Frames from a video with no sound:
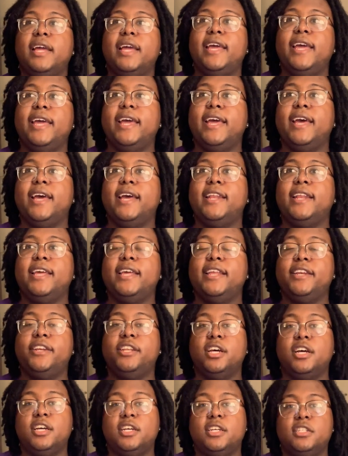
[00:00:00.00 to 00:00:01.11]
and it
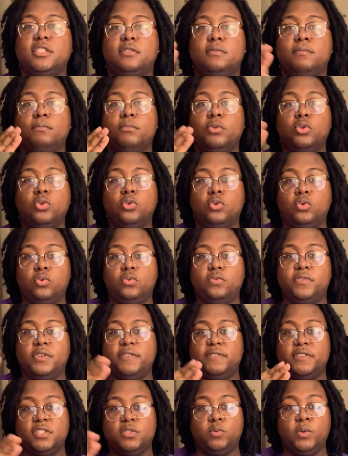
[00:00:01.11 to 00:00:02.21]
does move
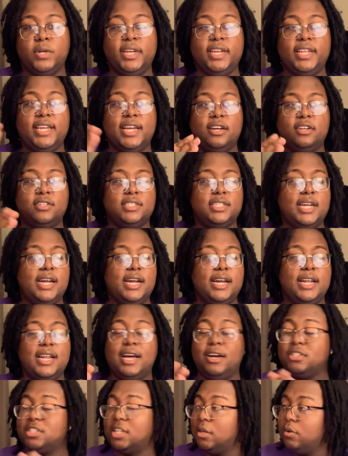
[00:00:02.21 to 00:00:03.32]
if it's windy outside.
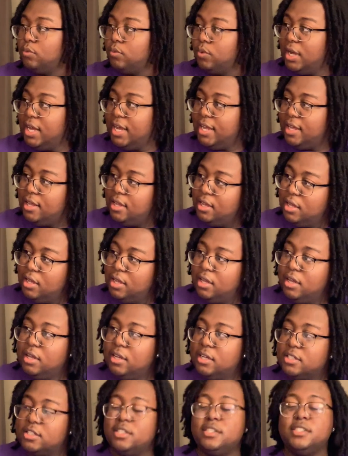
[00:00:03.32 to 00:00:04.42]
I was like, what?
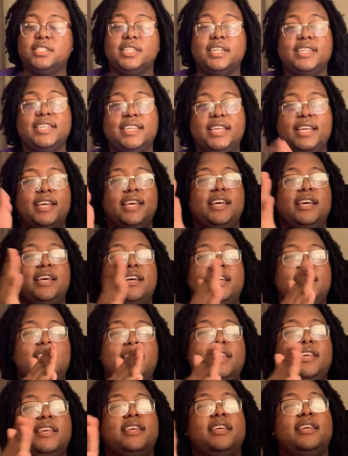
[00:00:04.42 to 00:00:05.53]
She was like, yeah, it,
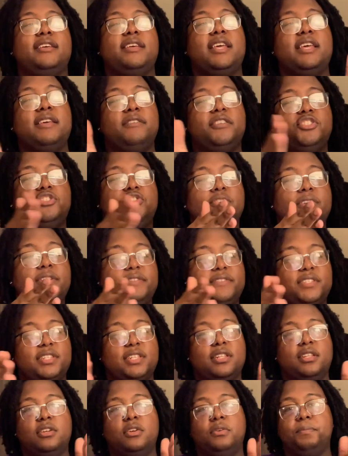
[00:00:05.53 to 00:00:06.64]
it, it drifts a
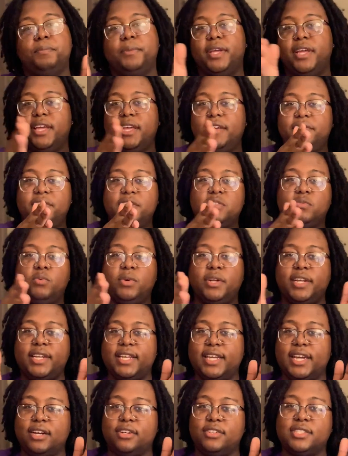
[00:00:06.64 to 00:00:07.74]
little bit if it's
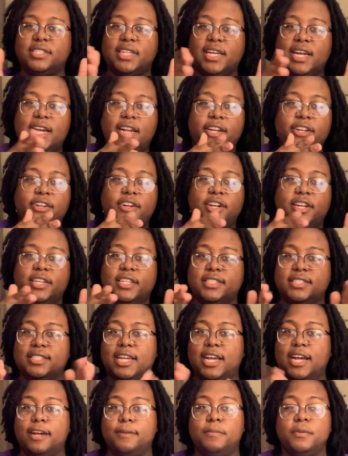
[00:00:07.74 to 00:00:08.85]
windy outside and you're at the
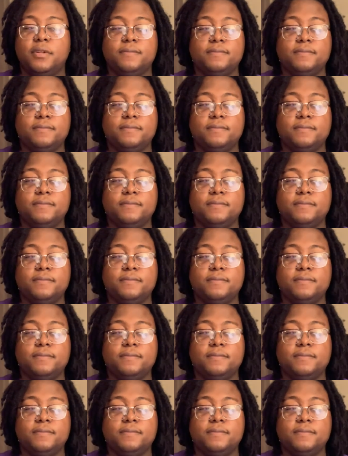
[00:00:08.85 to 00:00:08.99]
top,